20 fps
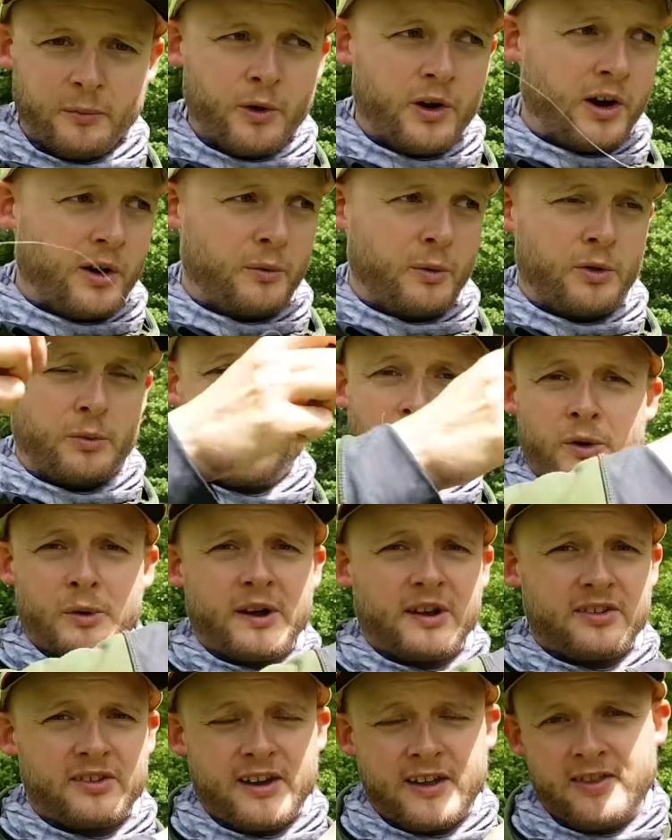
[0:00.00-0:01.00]
work with. We're gonna
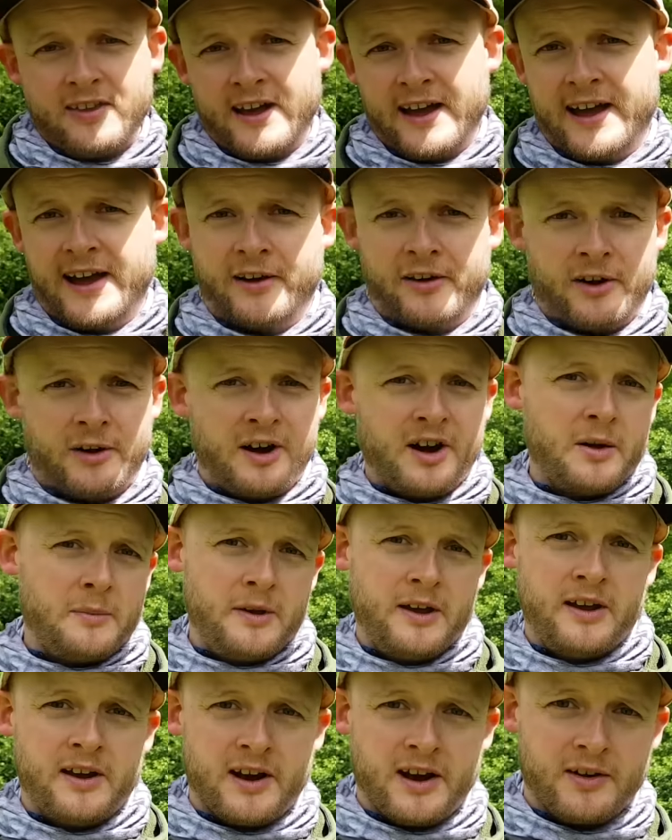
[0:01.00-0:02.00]
extend that out. Now
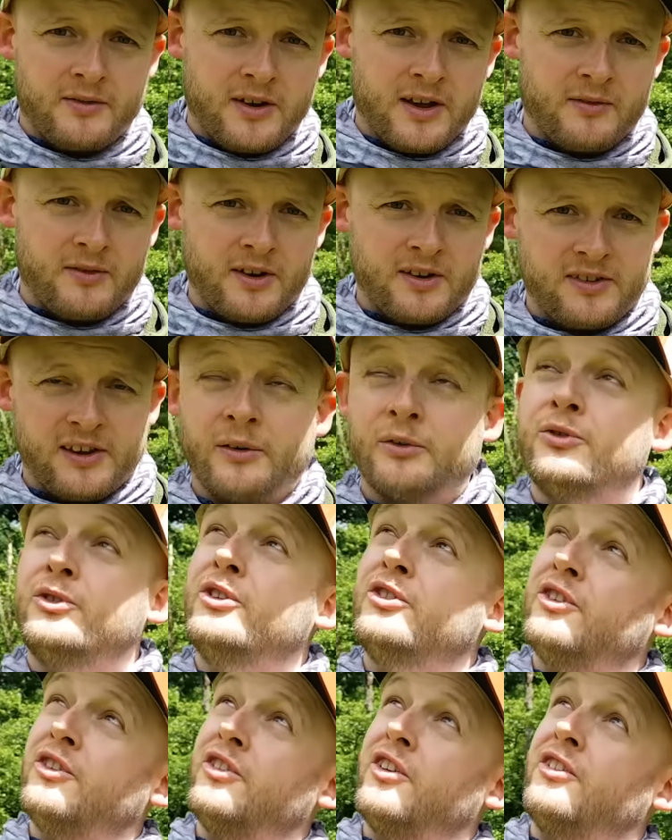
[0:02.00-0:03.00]
IB and I have given ourselves,
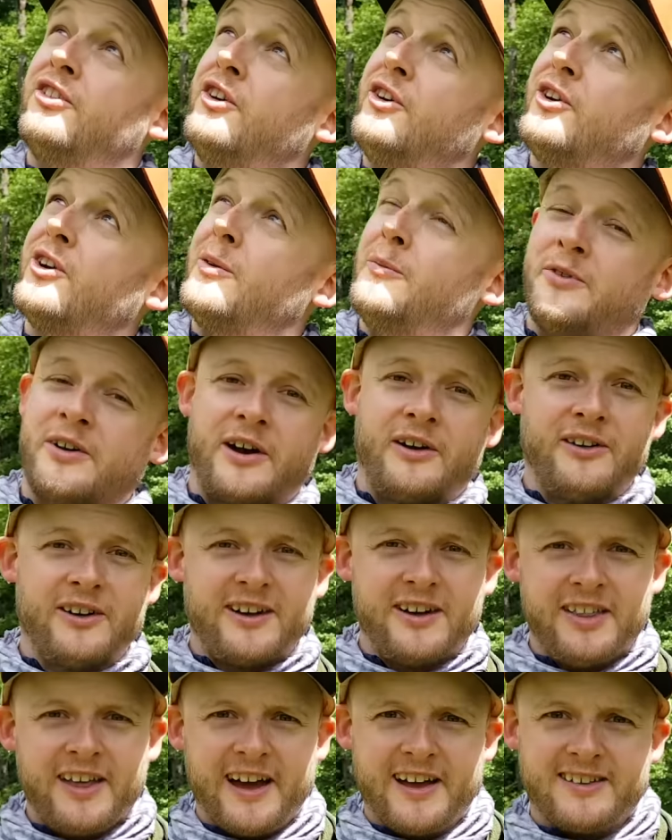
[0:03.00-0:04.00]
just as the sun comes out, look
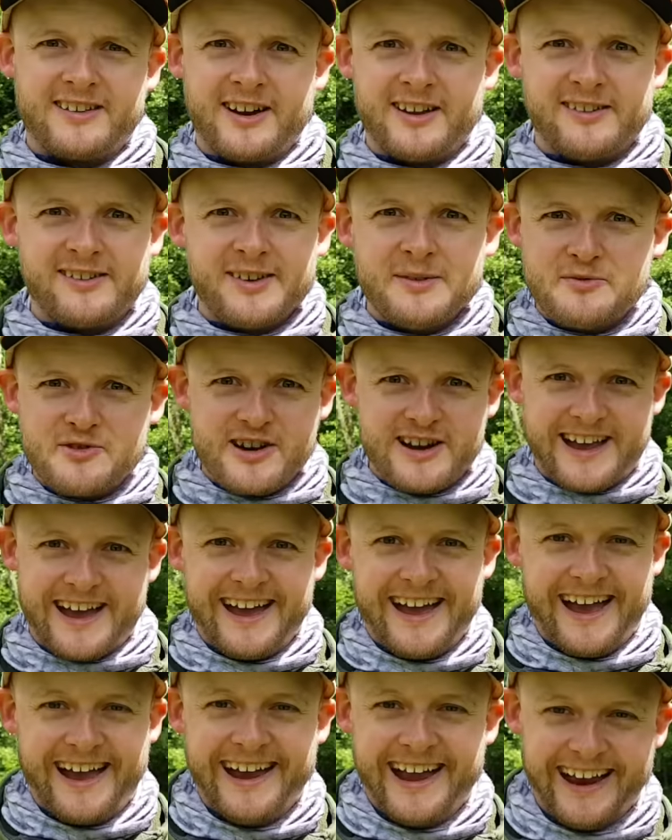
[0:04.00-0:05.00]
at that, it's like summer
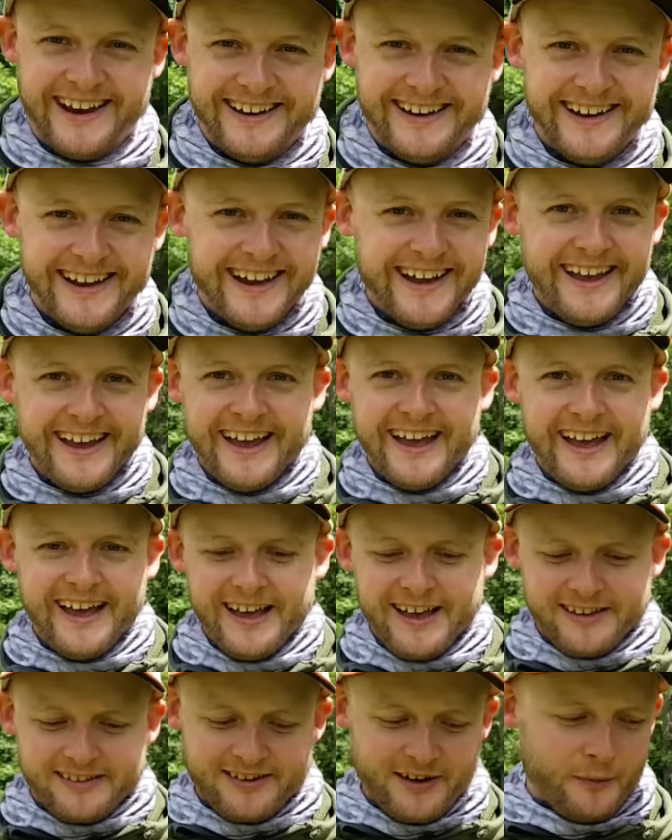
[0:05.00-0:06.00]

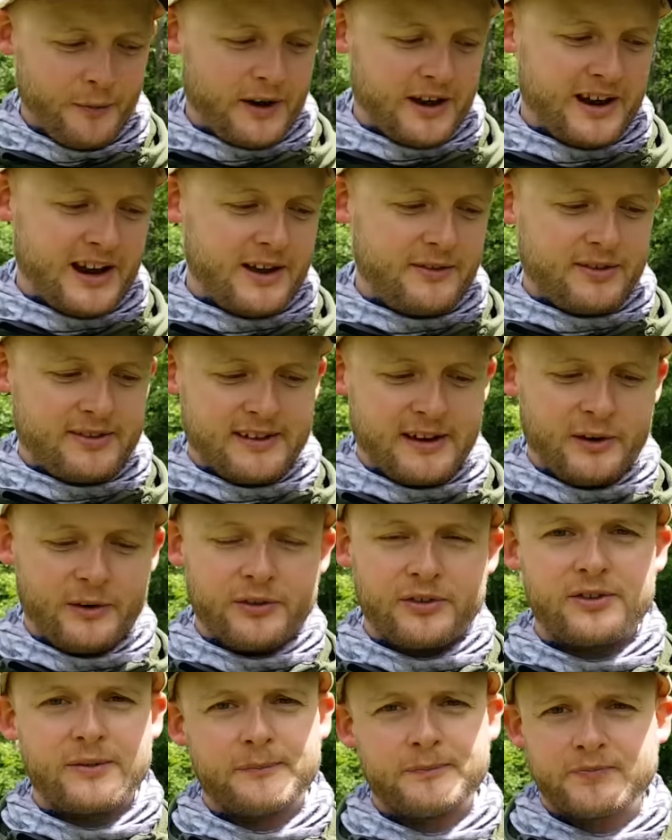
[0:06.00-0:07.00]
again. so we're gonna give
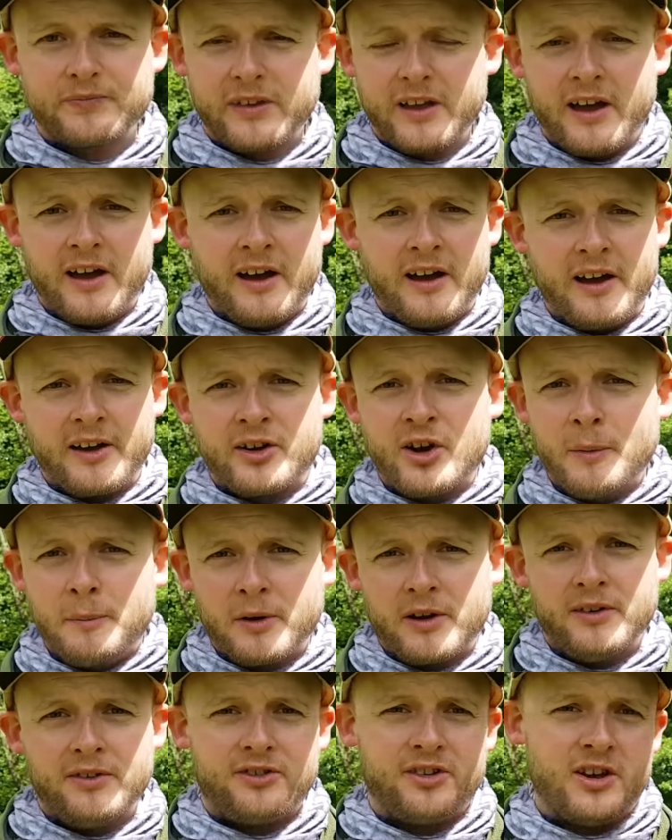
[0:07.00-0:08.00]
ourselves uh, a couple
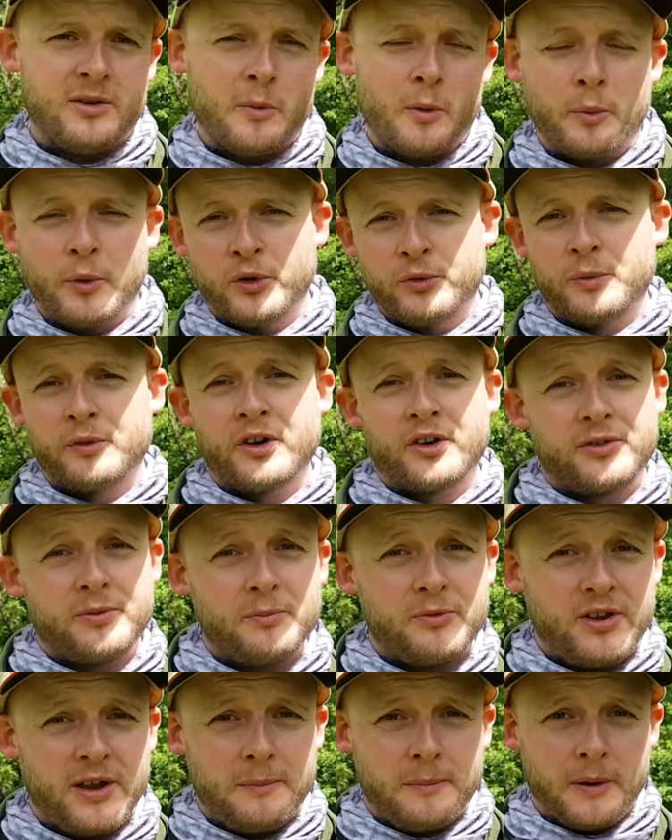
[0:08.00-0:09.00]
of consumables. We've got some
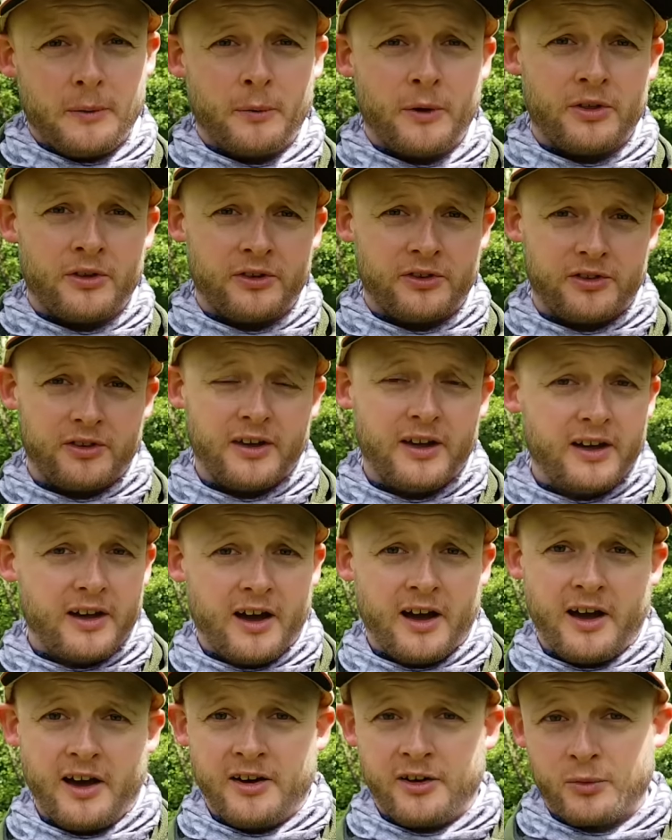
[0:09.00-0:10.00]
tippet with us,
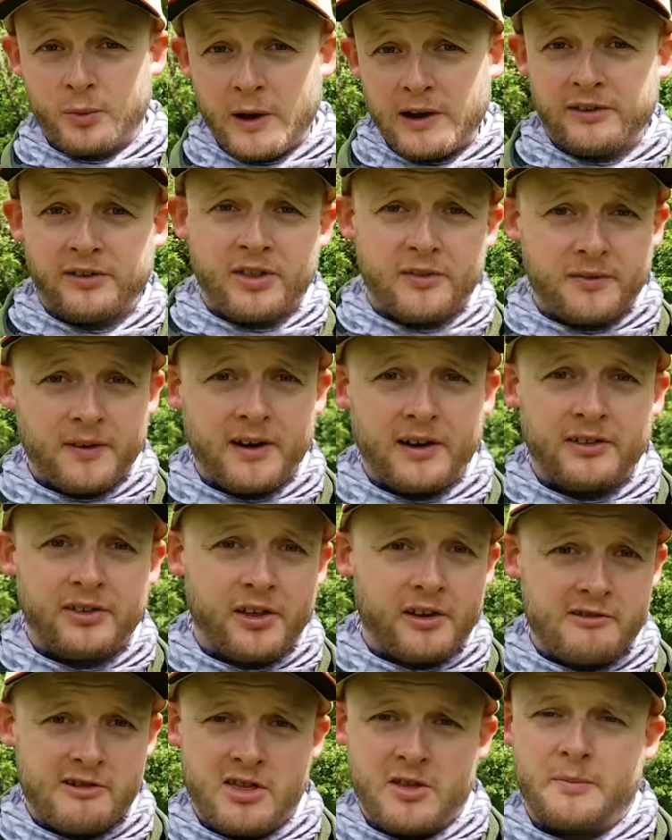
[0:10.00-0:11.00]
uh, and as well as the flies that
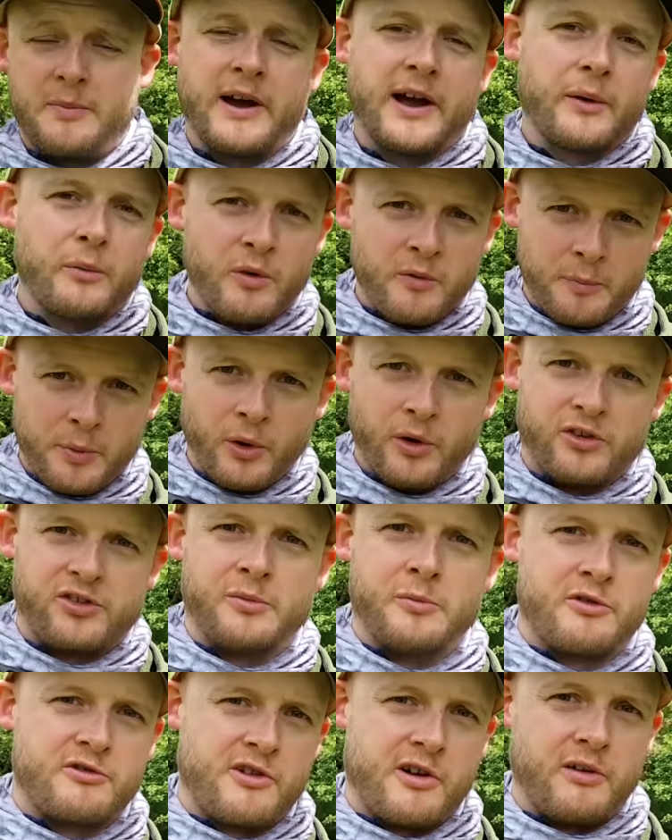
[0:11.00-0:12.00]
are in the pack, we've bought some of our